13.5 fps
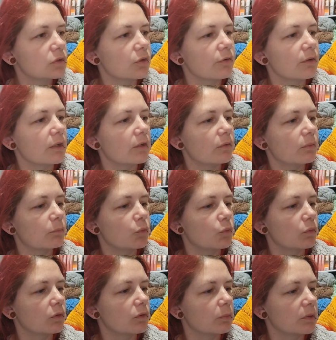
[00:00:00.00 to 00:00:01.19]
Sorry, I know I'm
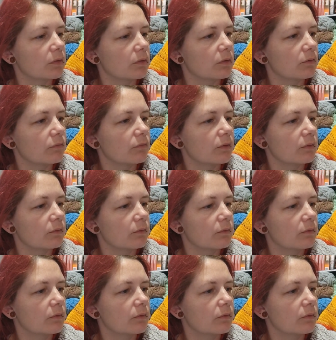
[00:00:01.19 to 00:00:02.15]
talking to myself now.